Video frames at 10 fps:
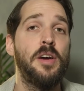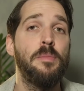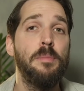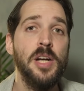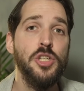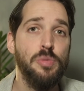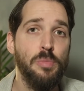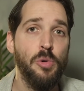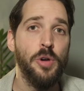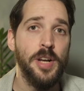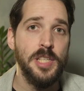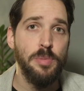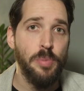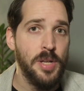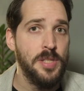are much more
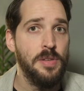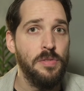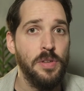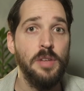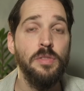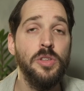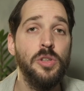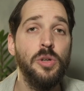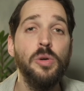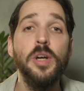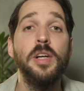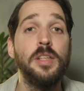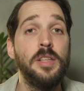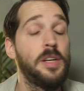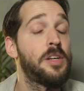expressive even though
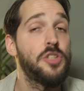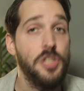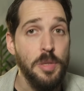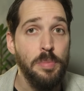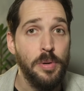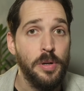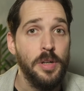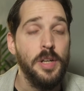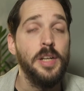they are cheaper.